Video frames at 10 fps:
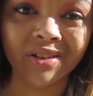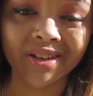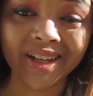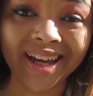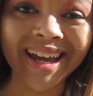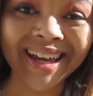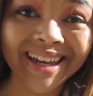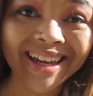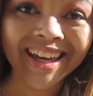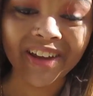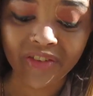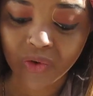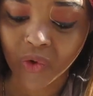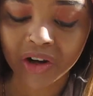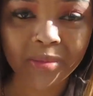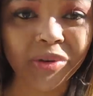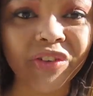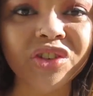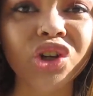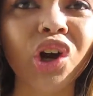Okay, if you want a
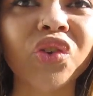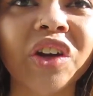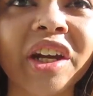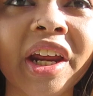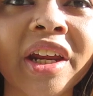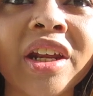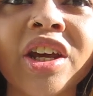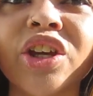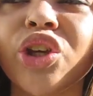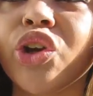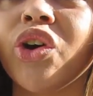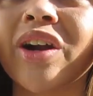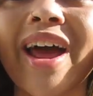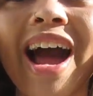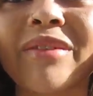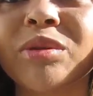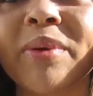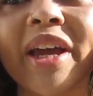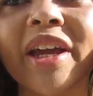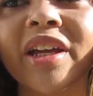birth chart reading, you're going to have to
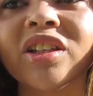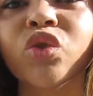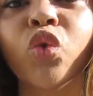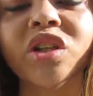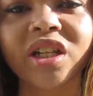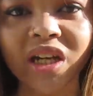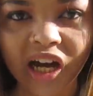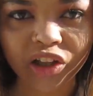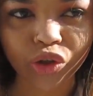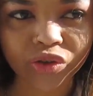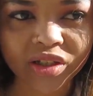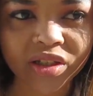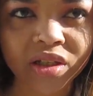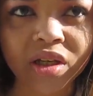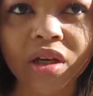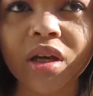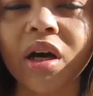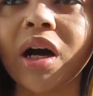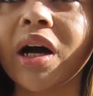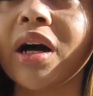pay $20.
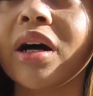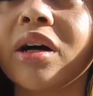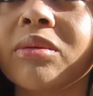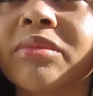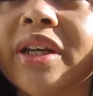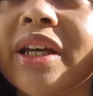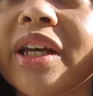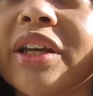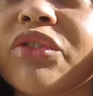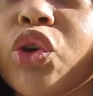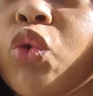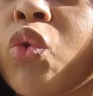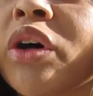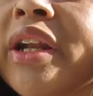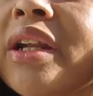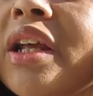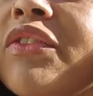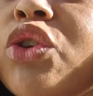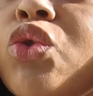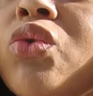Um, if you want,
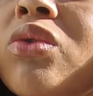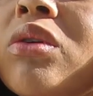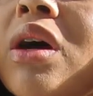if you